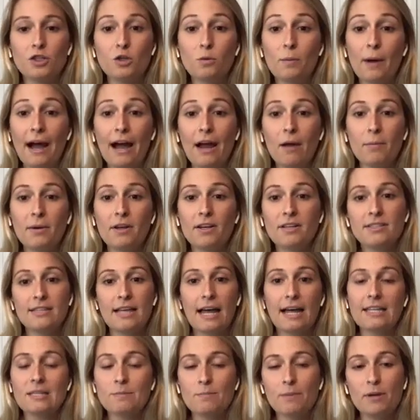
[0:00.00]
too bad, because
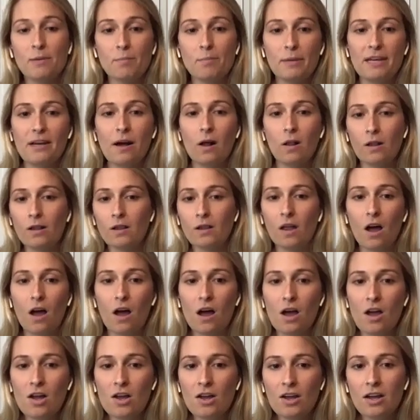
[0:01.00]
that's been me all
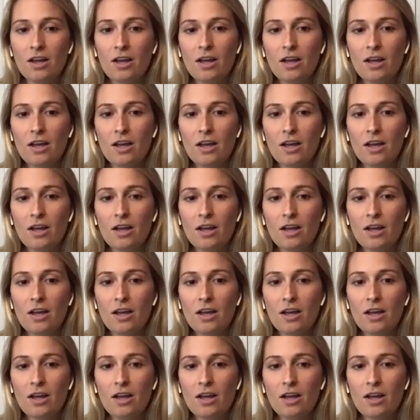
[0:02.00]
along.